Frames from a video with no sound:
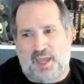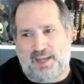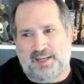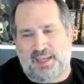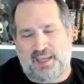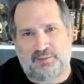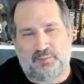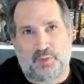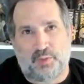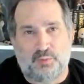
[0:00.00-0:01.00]
And again,
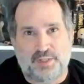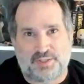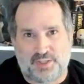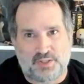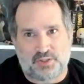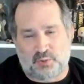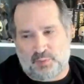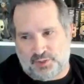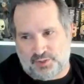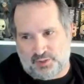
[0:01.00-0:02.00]
we only see so
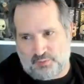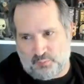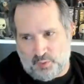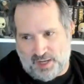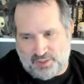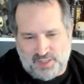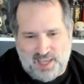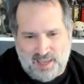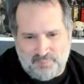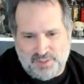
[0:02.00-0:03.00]
much of what actually
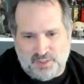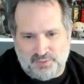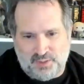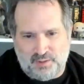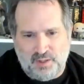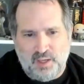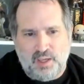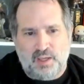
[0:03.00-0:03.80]
happens out there.